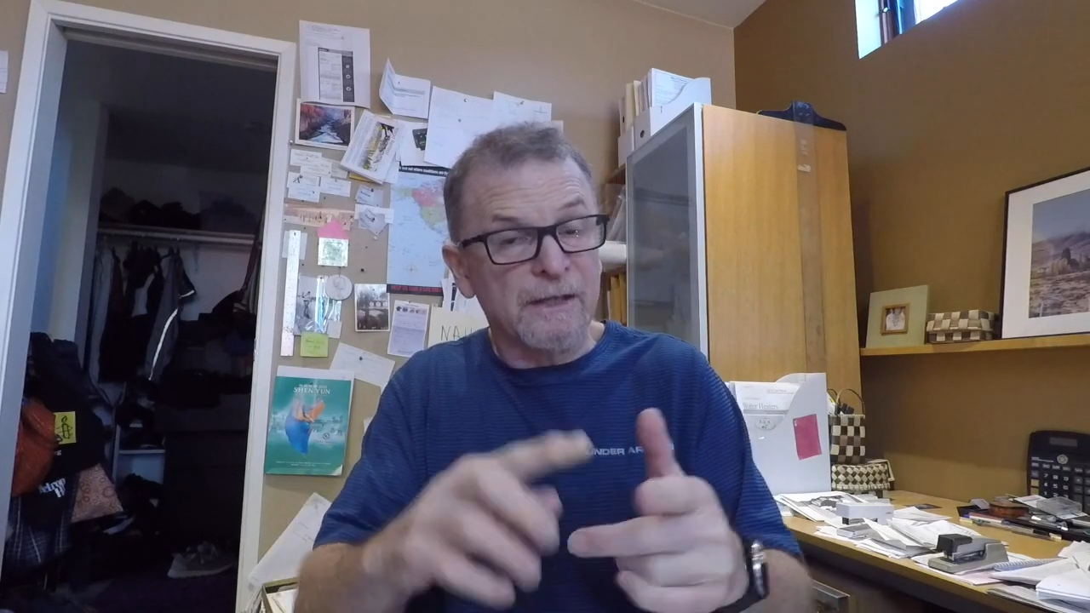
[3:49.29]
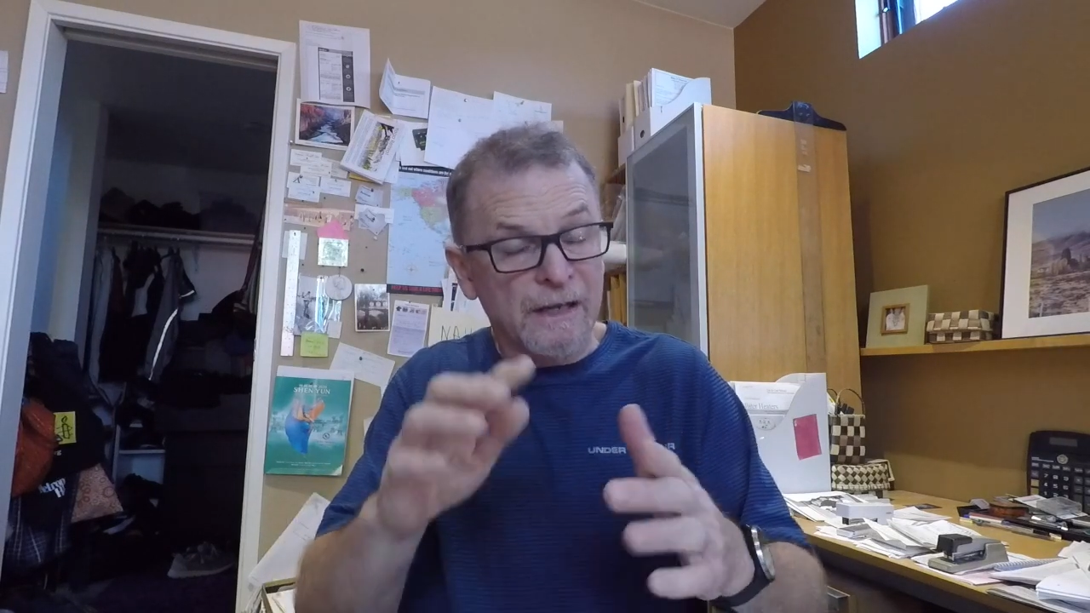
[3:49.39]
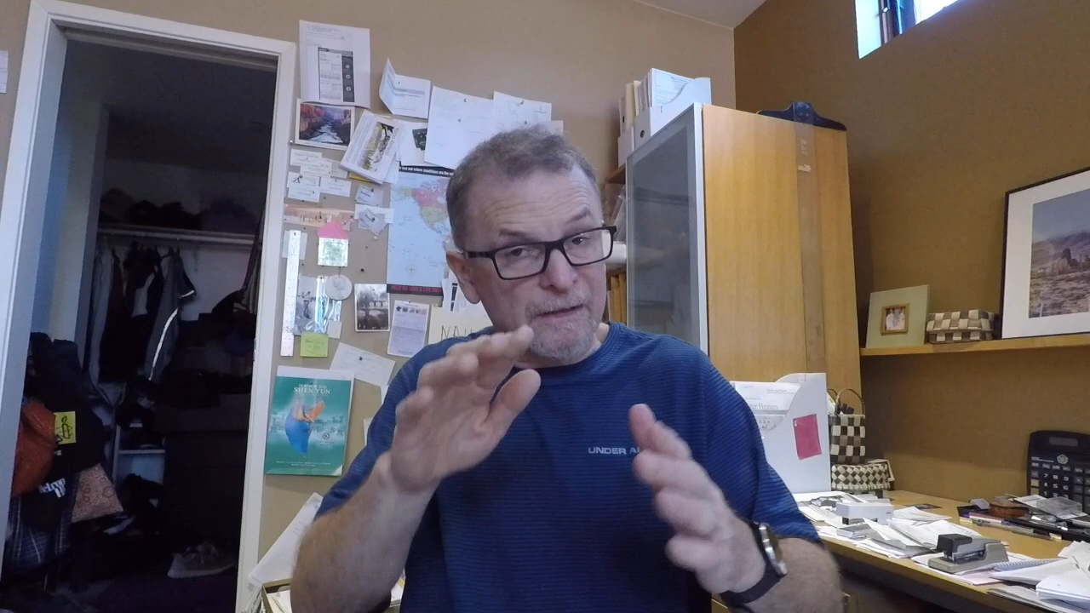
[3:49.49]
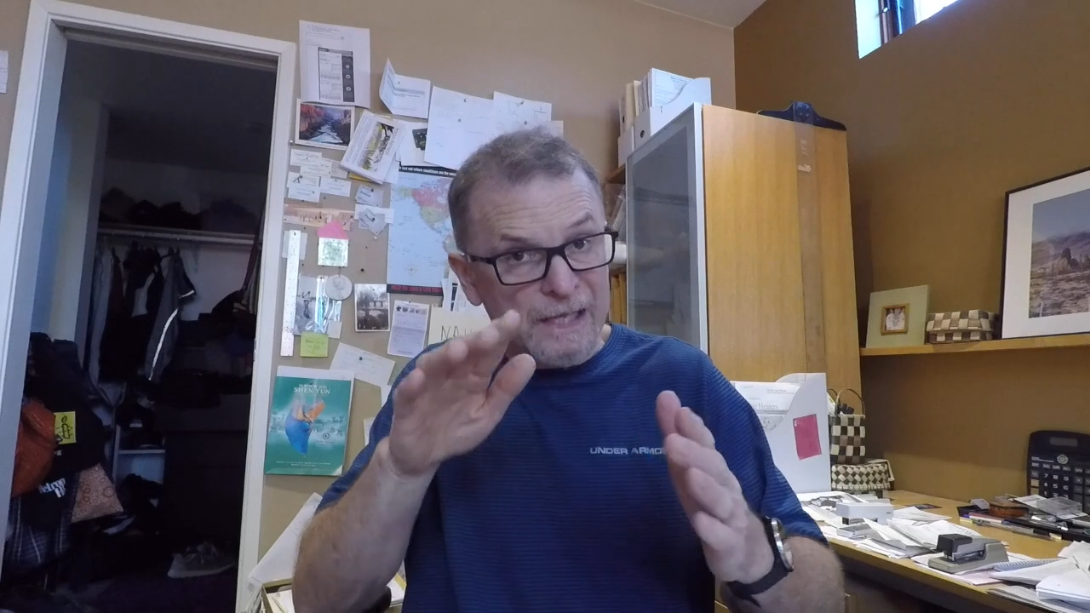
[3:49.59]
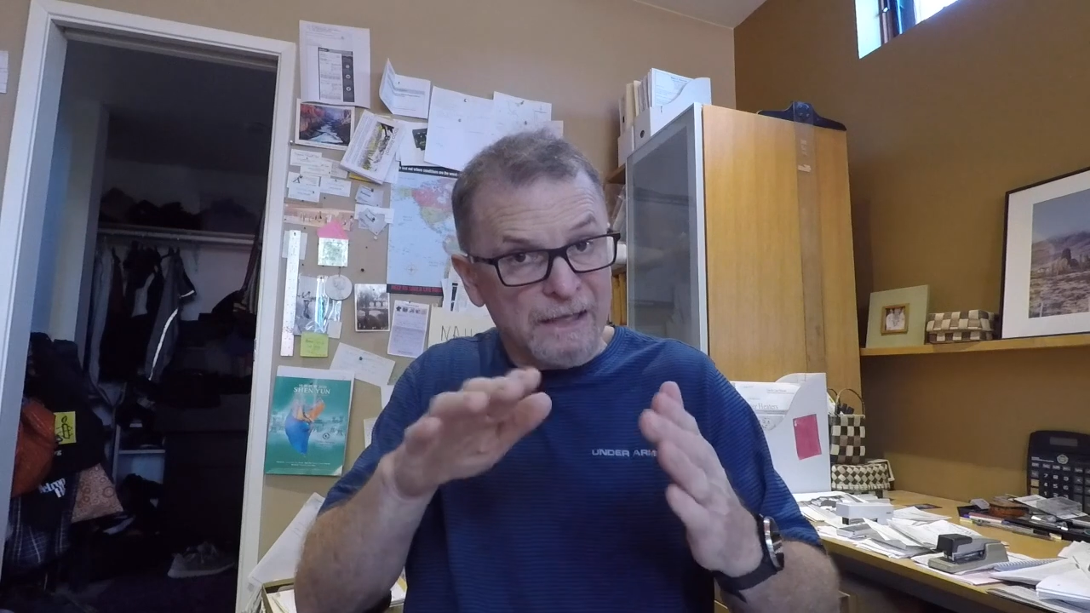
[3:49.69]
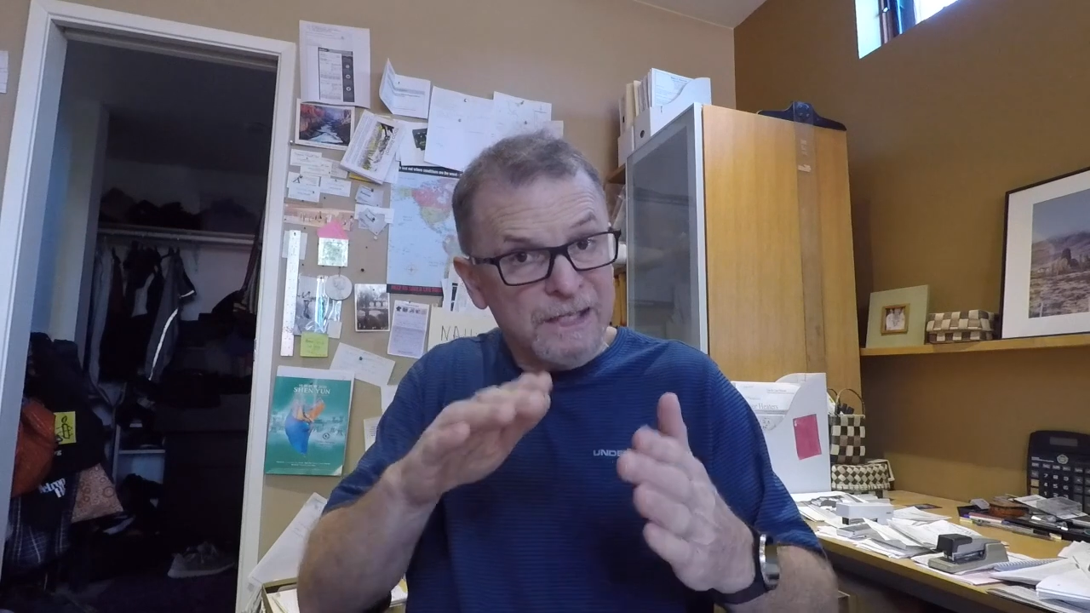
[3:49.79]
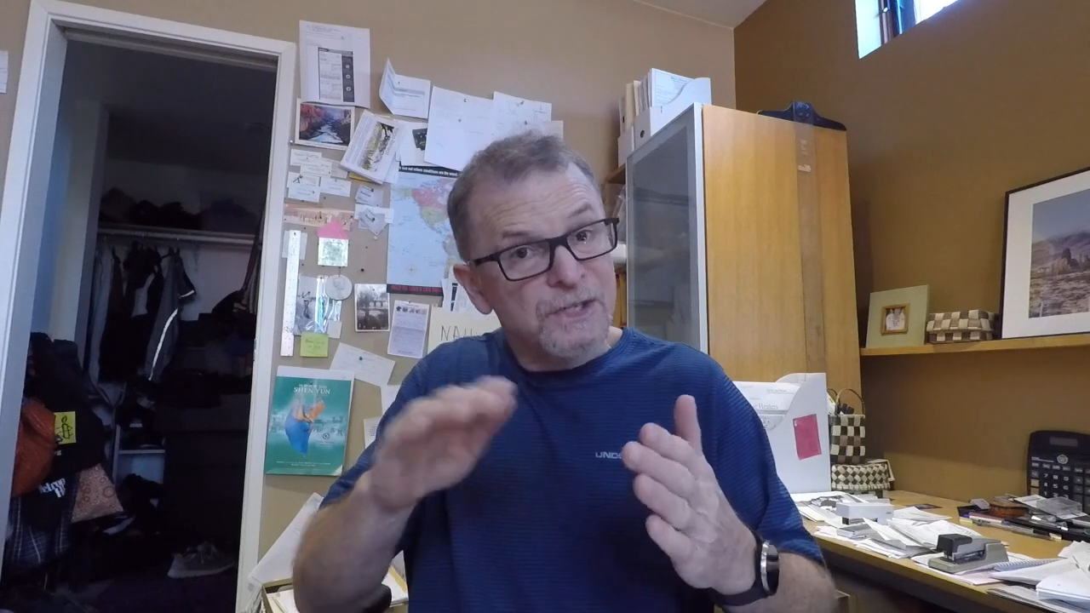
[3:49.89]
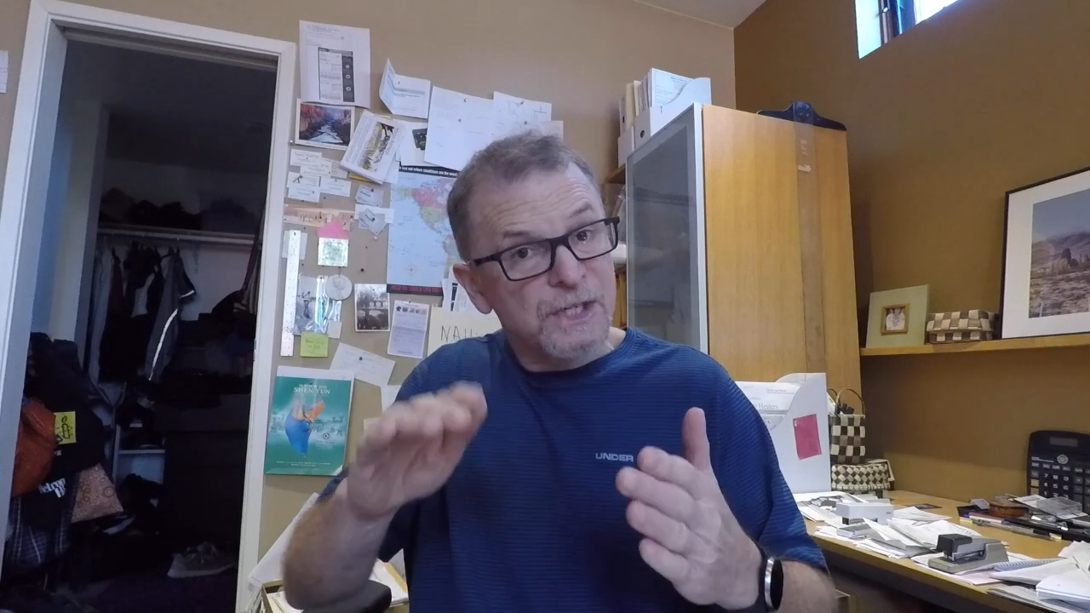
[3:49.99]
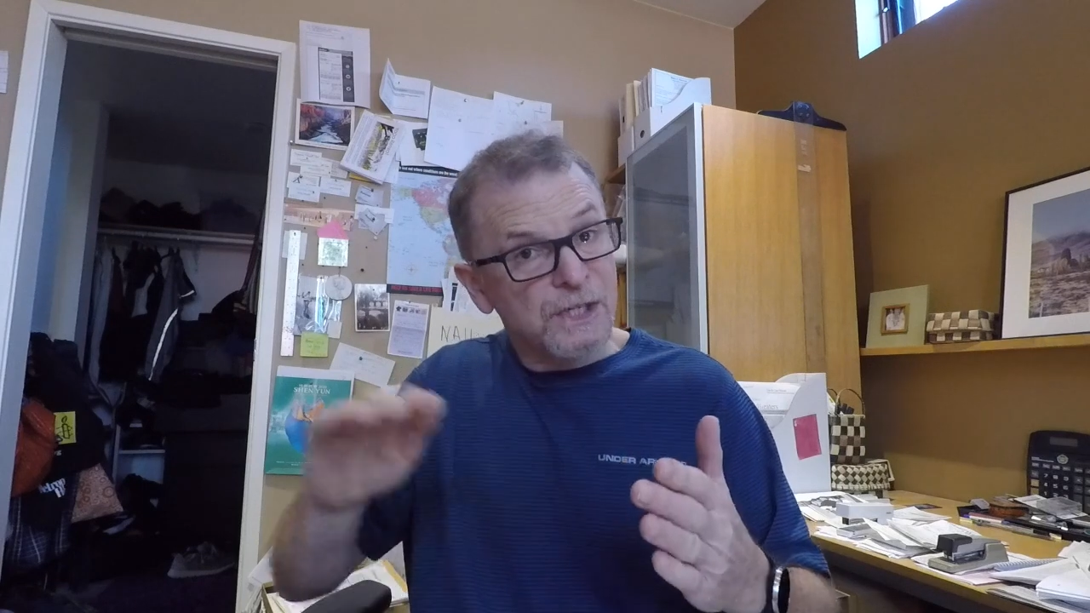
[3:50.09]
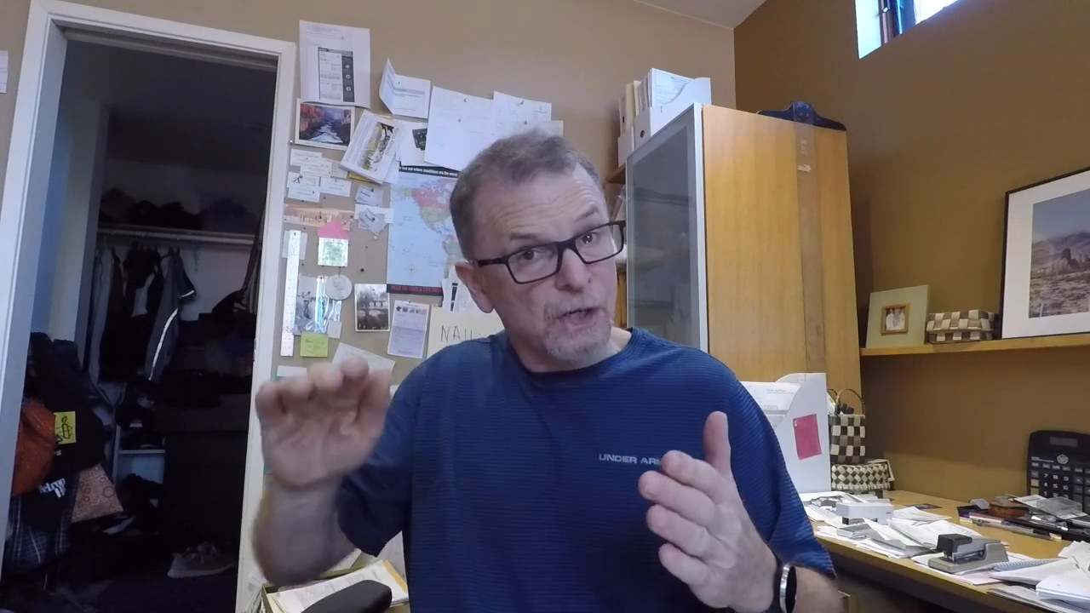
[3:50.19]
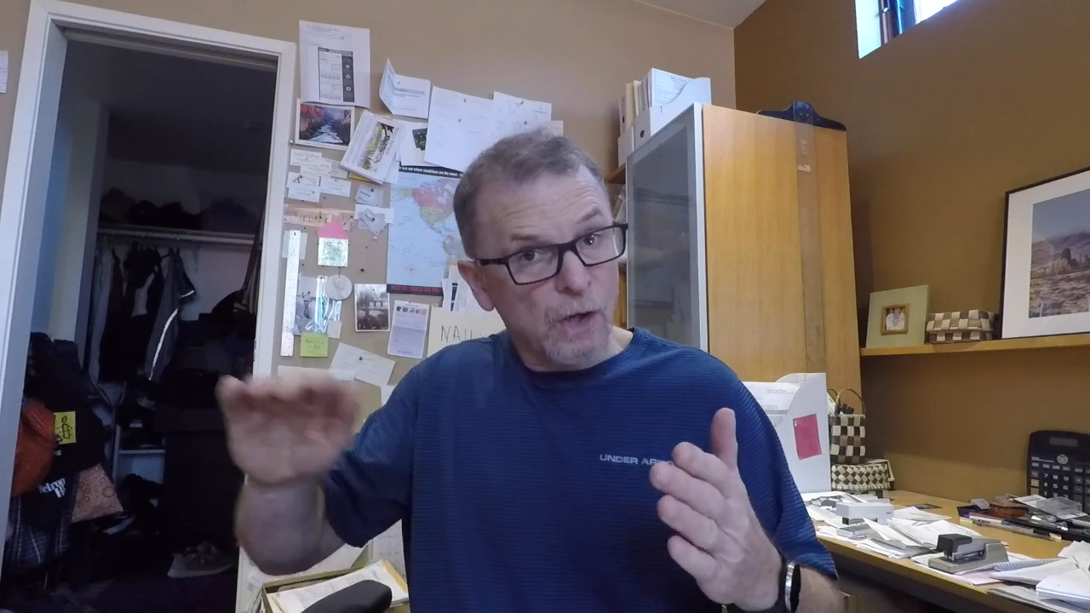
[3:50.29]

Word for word: that, that this is a